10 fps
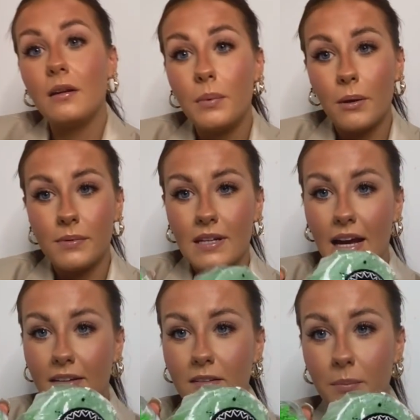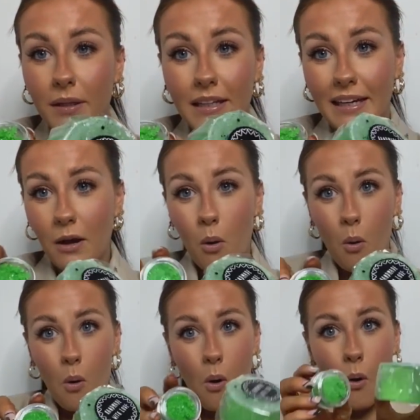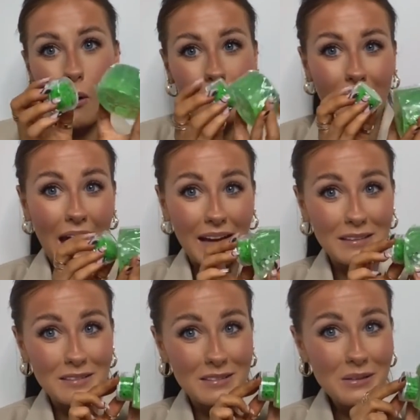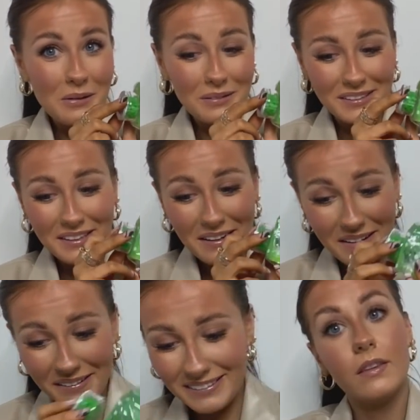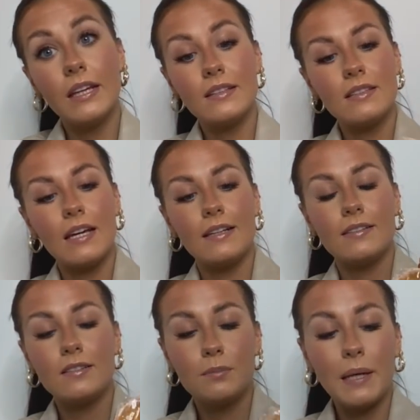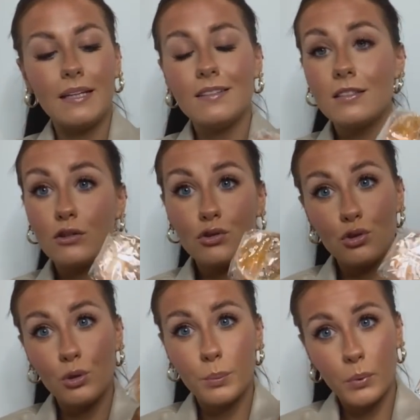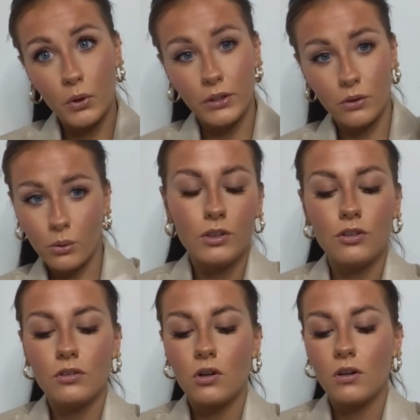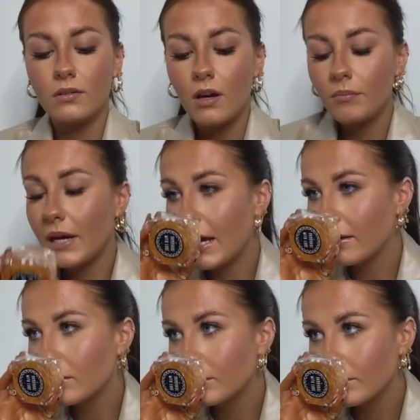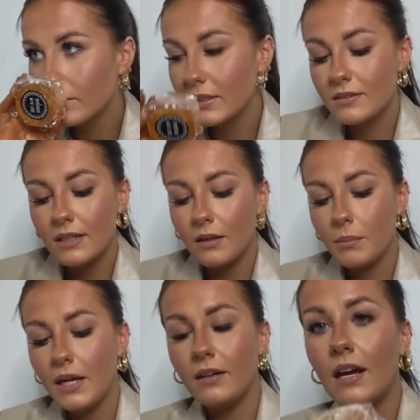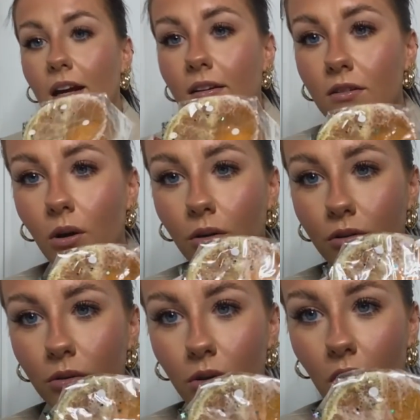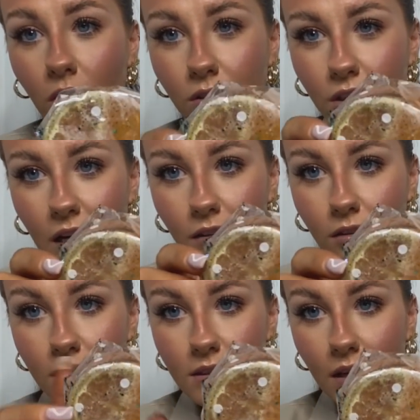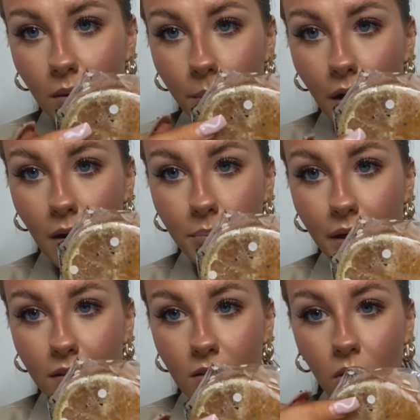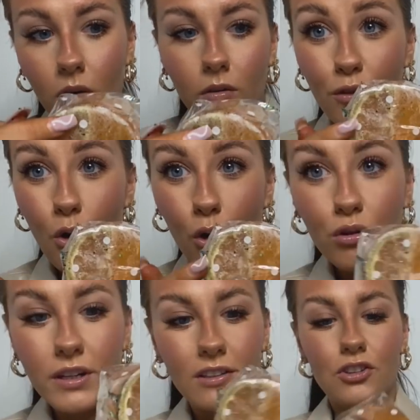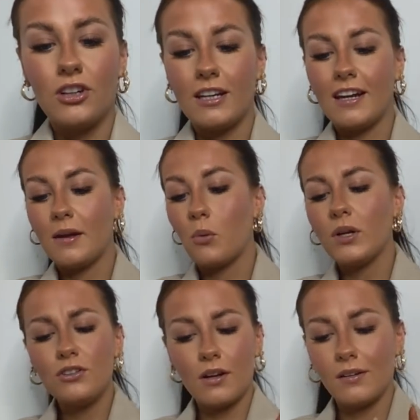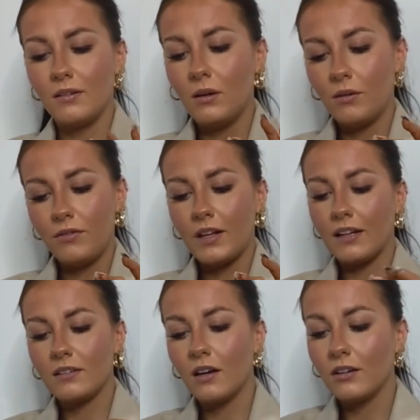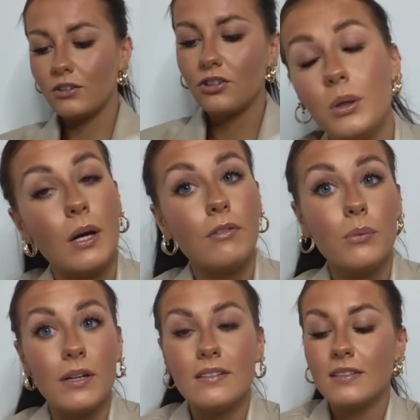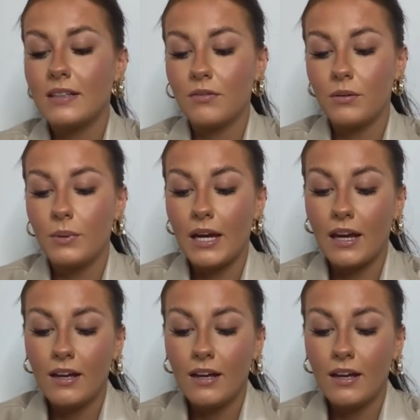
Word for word: bit obsessed but like, oh, that is so this is Spice 2.0, which has got nutmeg, cinnamon, and it's also got, you can't really tell, but a bit of orange in it, which love that touch. Whoever wins the giveaway,